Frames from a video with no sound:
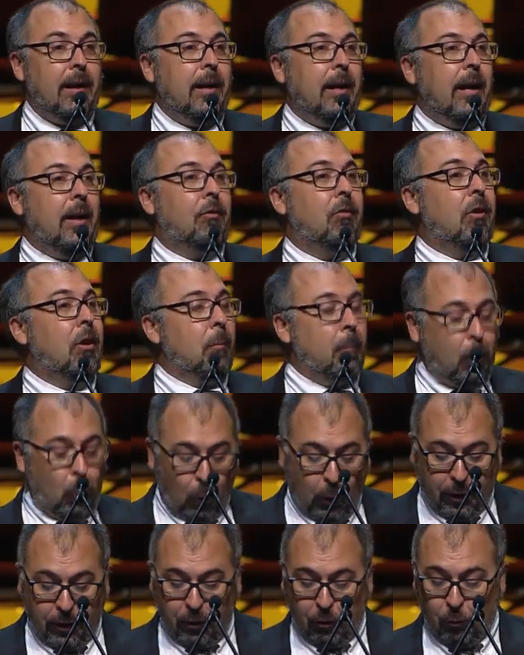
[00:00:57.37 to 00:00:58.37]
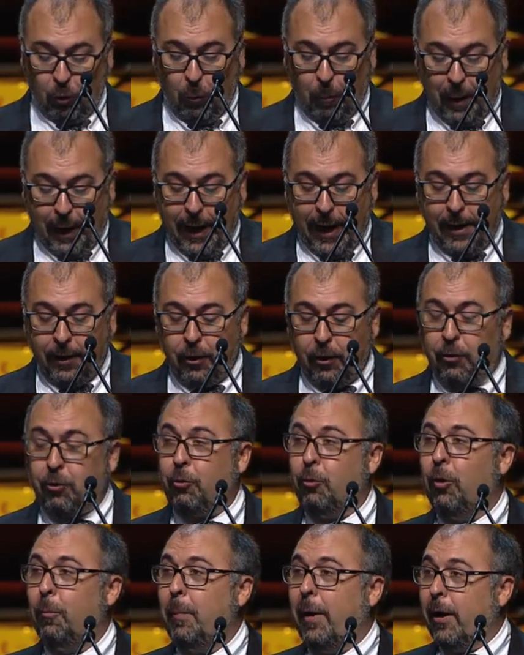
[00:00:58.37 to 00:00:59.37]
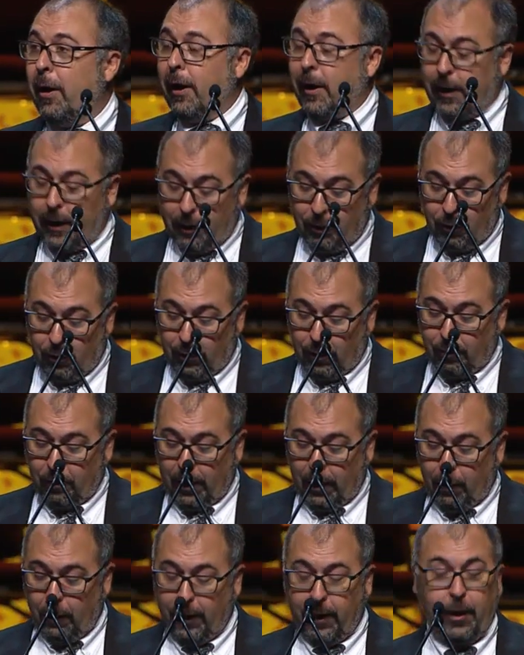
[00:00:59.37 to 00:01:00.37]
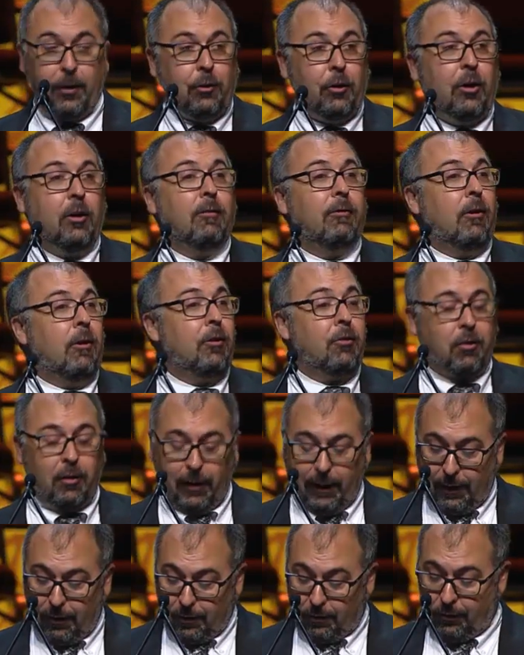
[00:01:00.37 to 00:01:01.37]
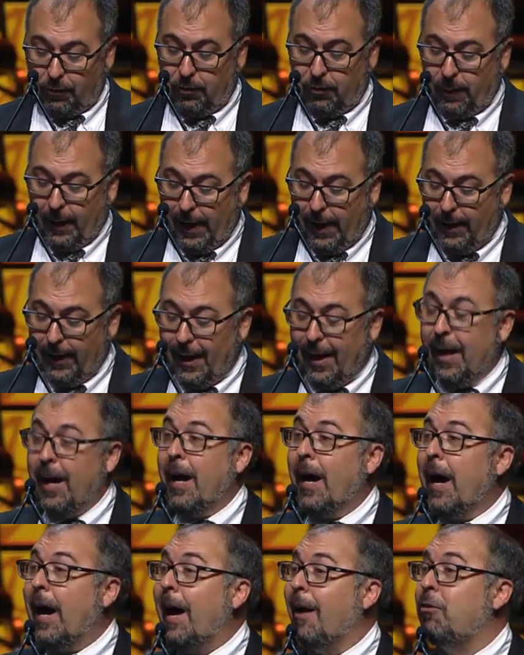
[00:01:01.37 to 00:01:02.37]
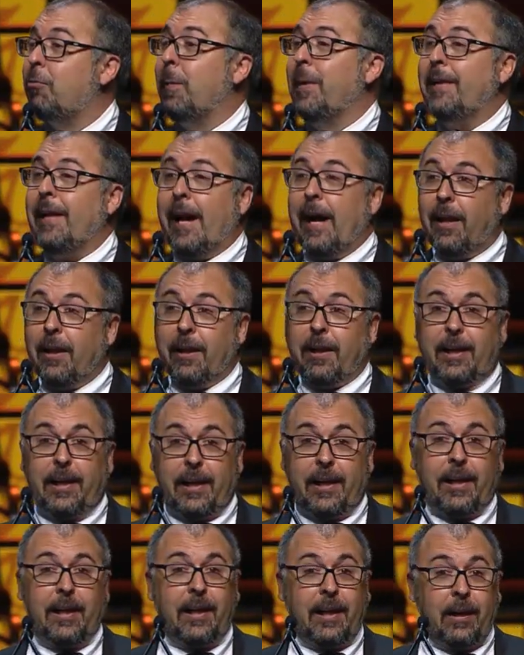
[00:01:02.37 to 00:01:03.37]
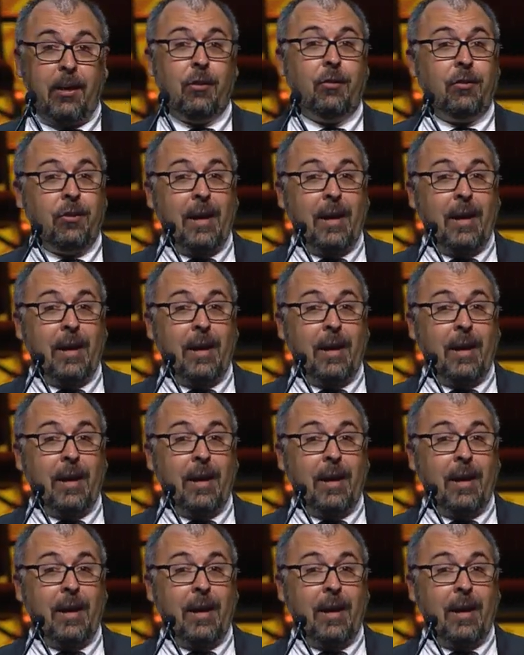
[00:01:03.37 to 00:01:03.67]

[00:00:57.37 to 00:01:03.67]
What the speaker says: it's an important reminder to American Unitarian Universalists that hospitality is